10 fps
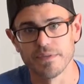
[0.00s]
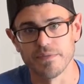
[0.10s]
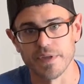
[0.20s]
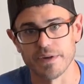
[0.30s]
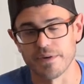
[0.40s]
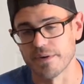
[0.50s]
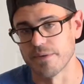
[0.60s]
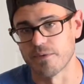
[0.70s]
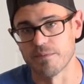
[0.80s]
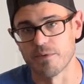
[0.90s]
that are
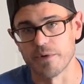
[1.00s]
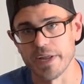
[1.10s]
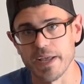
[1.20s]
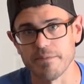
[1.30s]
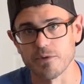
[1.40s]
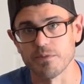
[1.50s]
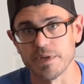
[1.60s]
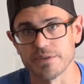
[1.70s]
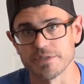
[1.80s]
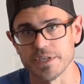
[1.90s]

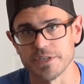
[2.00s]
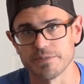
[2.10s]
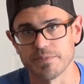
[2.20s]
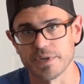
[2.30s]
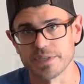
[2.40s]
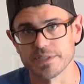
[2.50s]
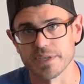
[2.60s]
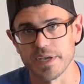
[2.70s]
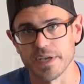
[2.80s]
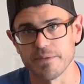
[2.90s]
1.8mm each, plus
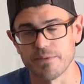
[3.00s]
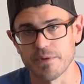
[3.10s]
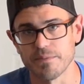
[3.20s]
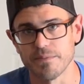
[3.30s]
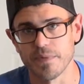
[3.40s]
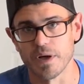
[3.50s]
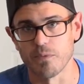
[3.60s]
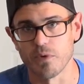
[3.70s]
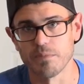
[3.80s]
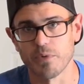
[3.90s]
a
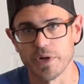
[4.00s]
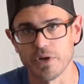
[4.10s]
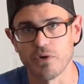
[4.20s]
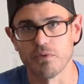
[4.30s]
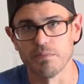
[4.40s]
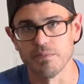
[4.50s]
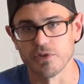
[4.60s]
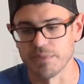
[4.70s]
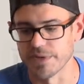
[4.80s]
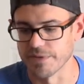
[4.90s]

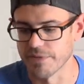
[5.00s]
1.0mm